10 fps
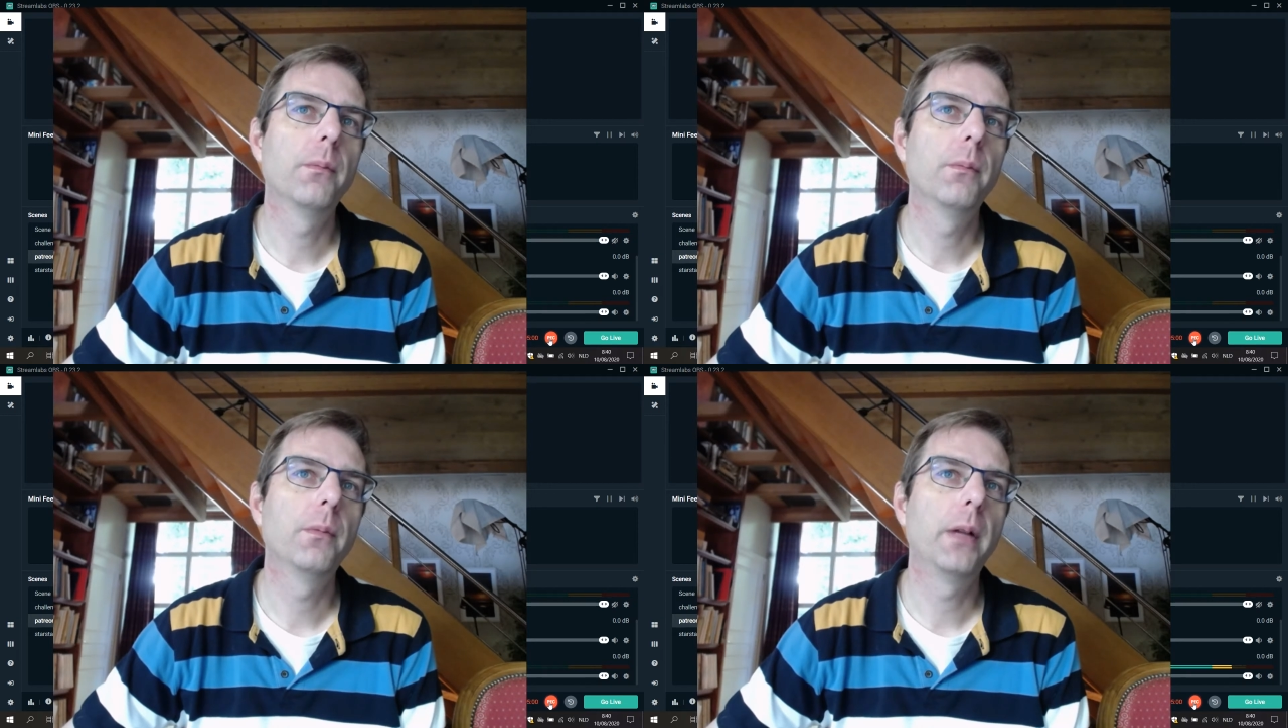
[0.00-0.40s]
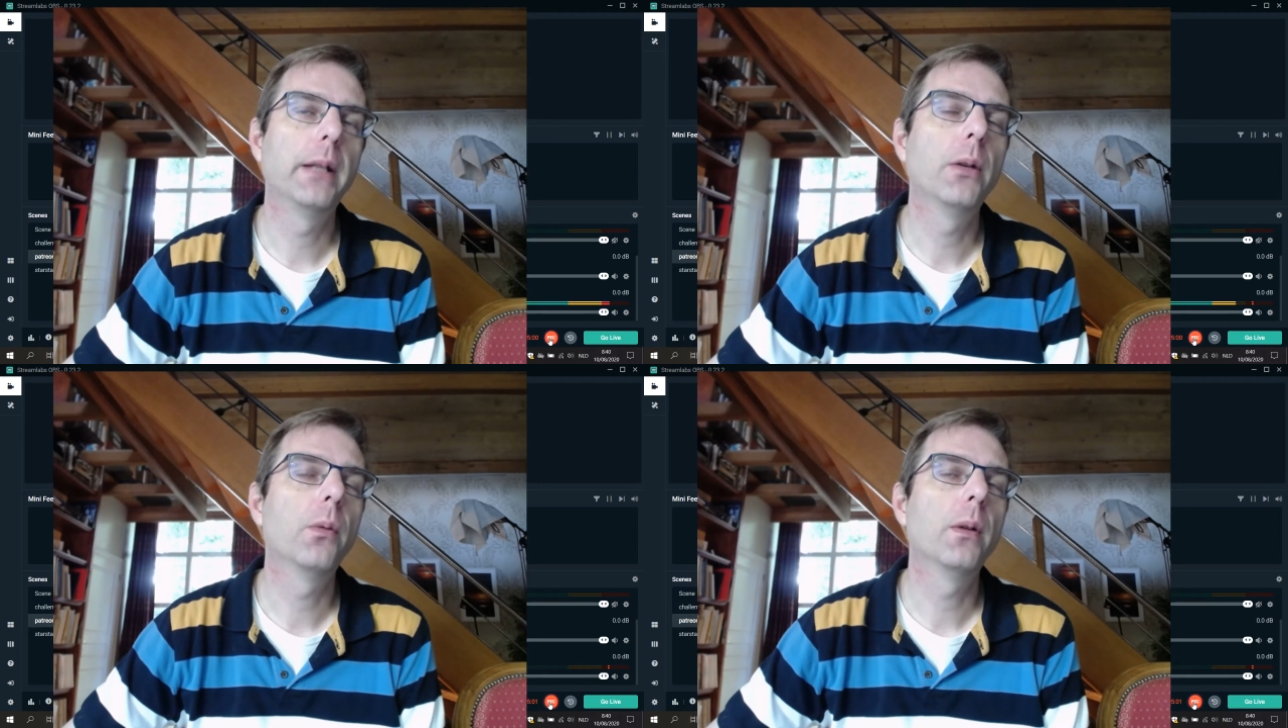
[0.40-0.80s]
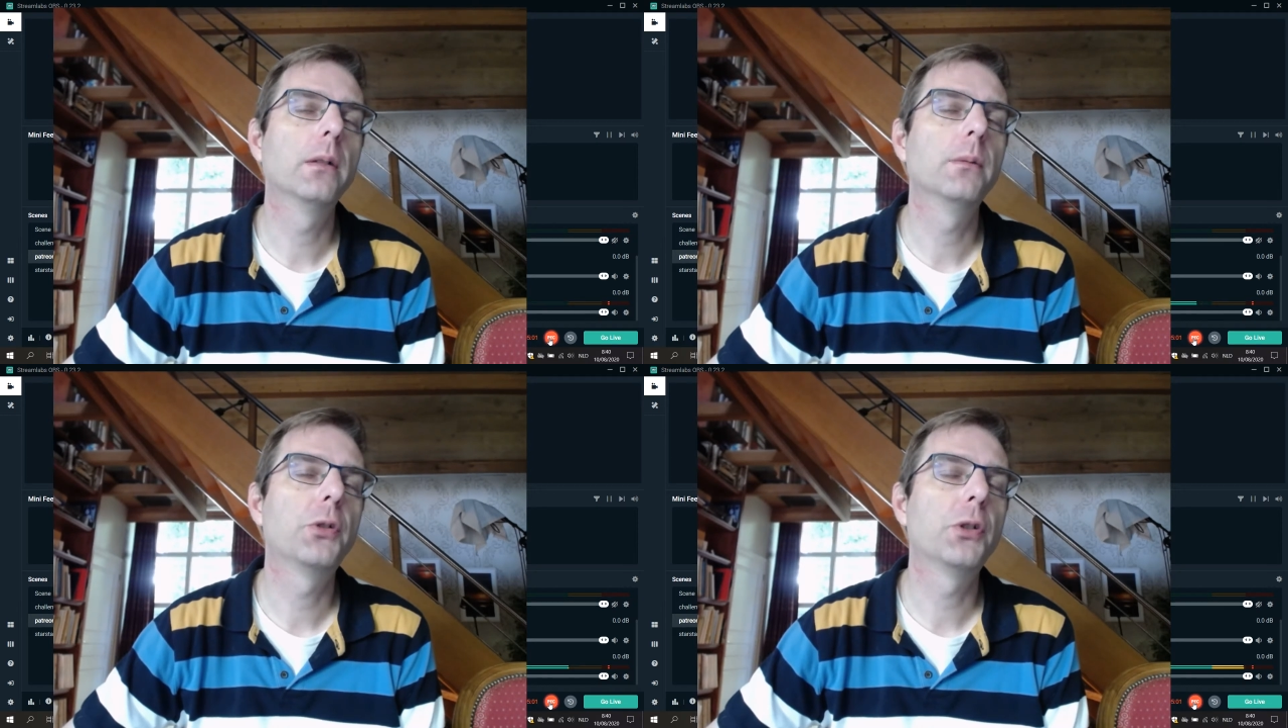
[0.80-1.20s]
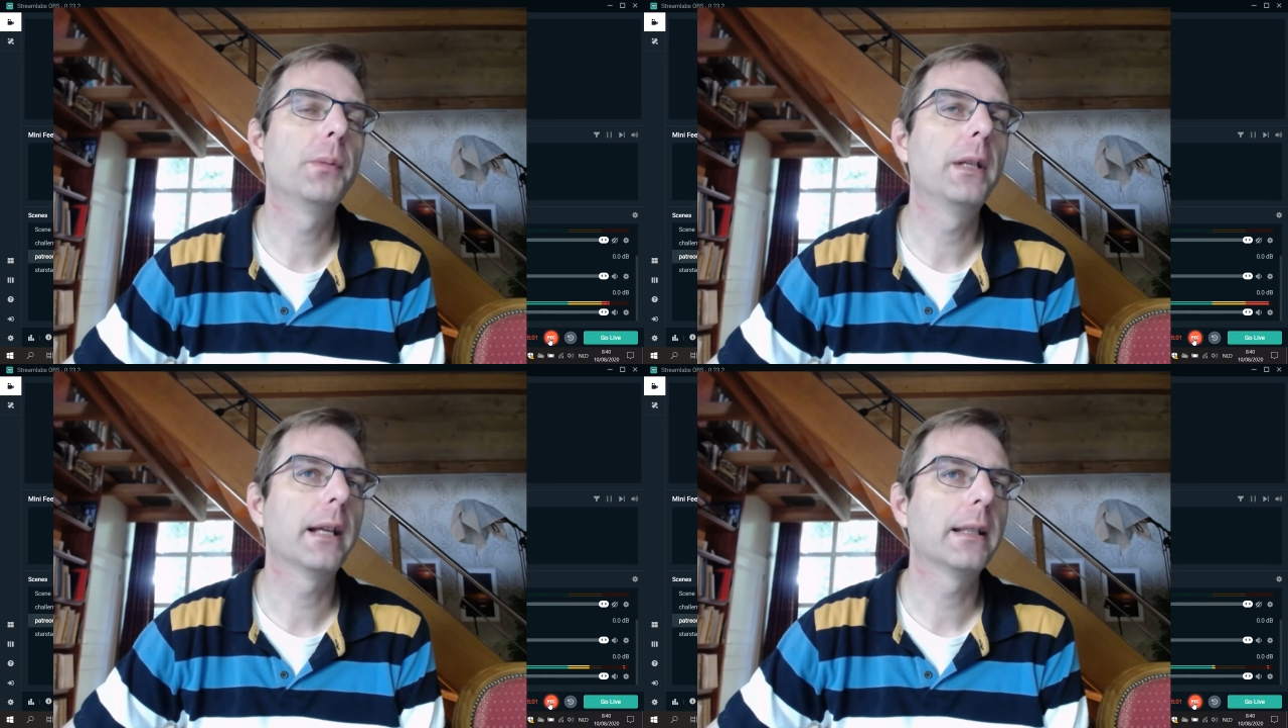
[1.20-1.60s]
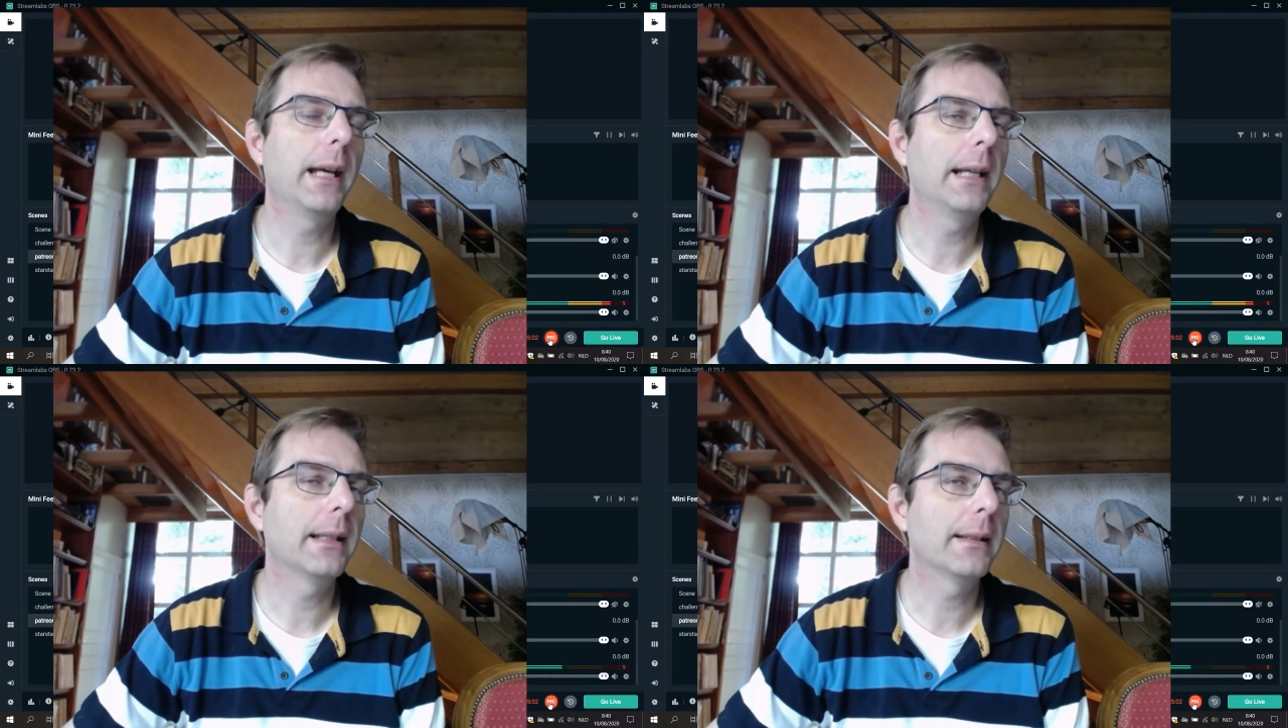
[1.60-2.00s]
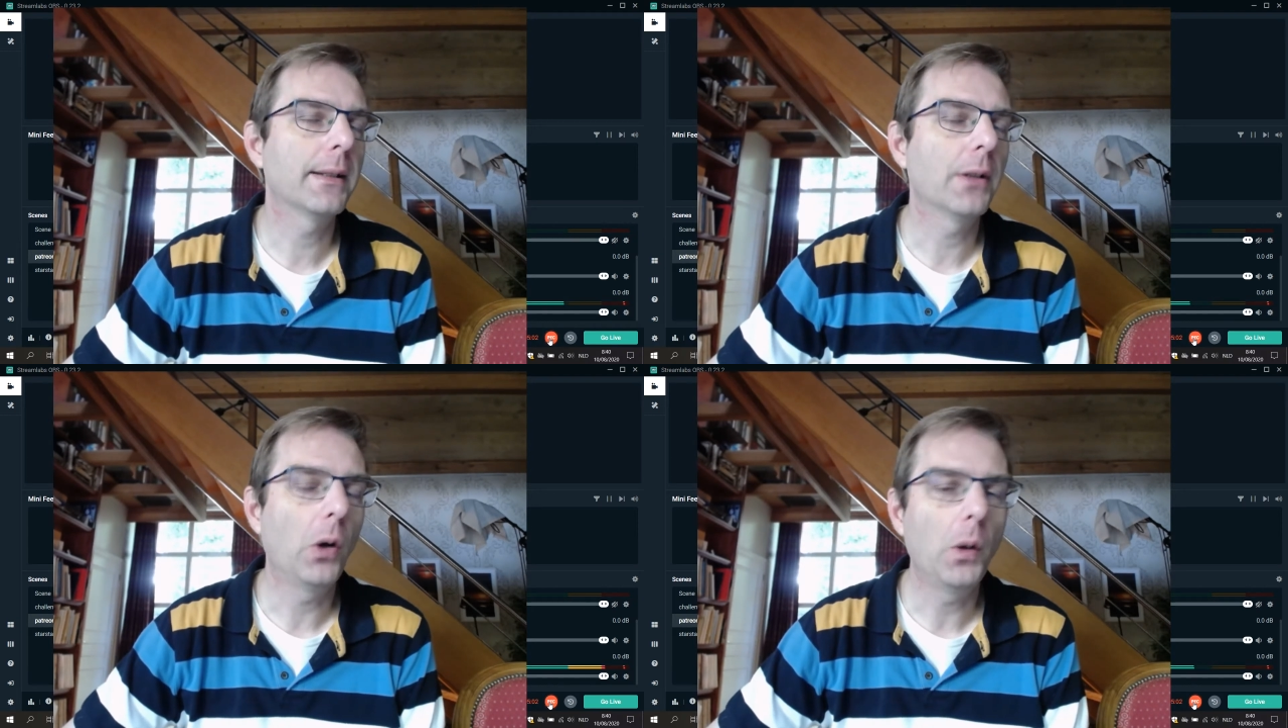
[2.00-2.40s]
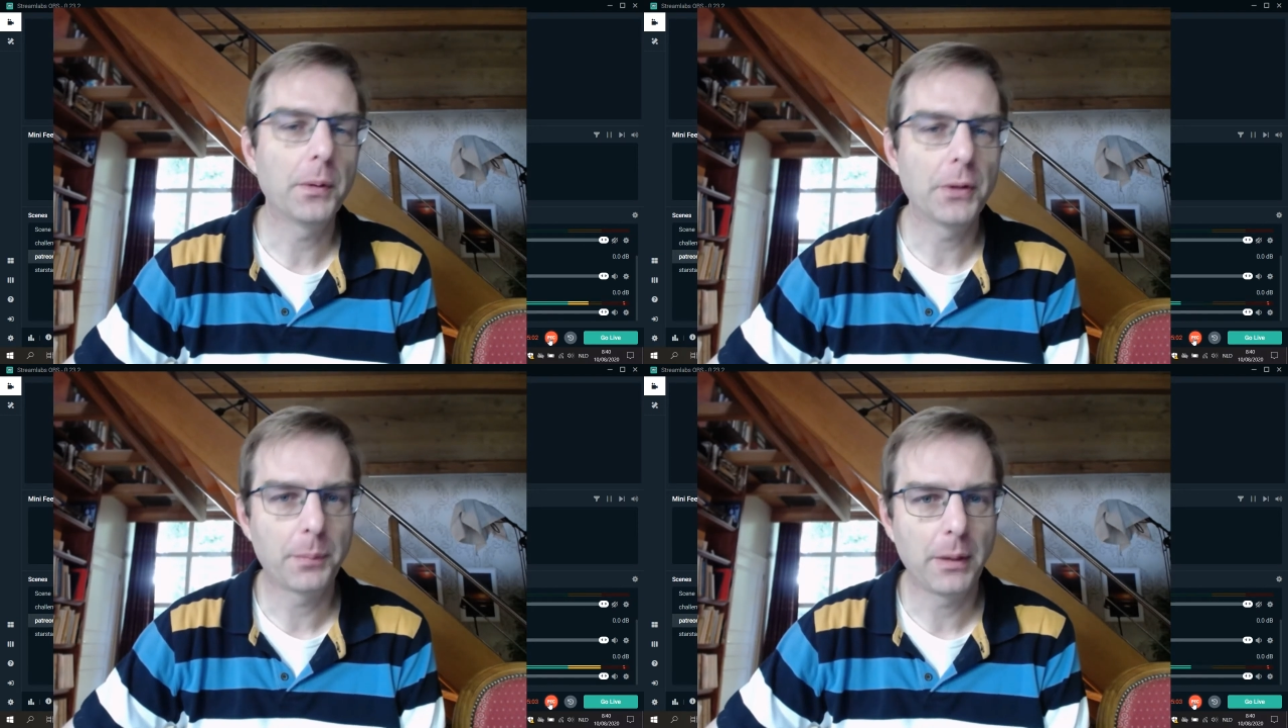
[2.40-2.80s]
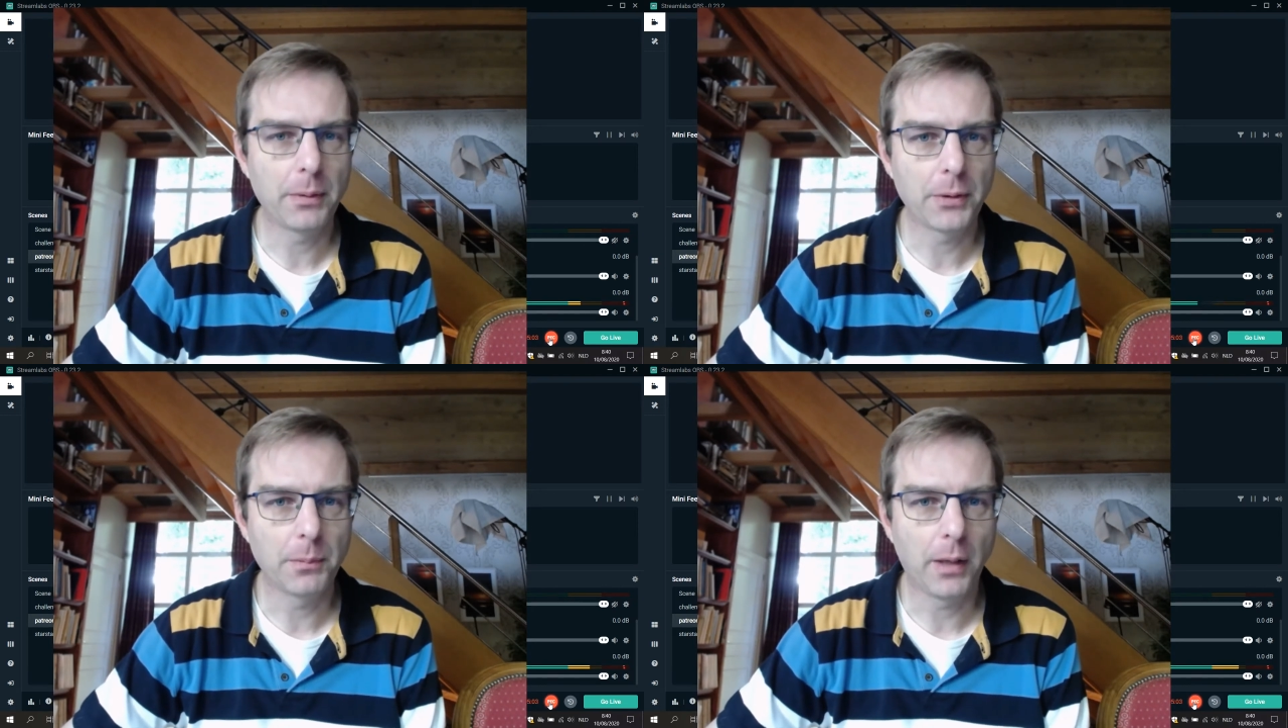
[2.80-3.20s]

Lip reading: it should be like that it opens people's minds